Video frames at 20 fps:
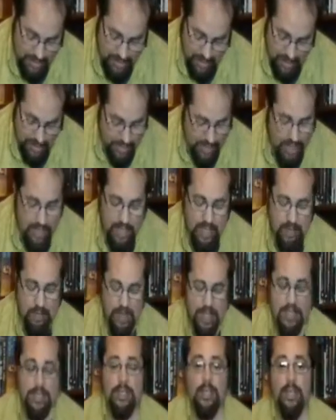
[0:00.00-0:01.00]
and in
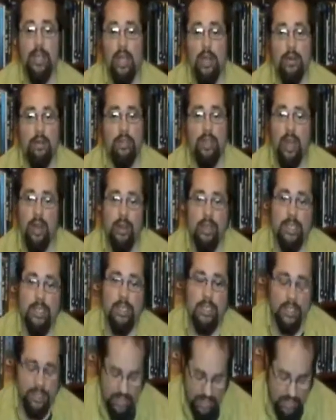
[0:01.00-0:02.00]
him is no
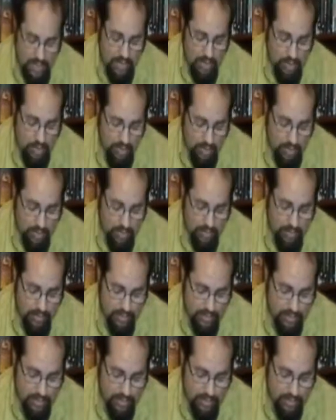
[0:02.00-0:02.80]
darkness at all.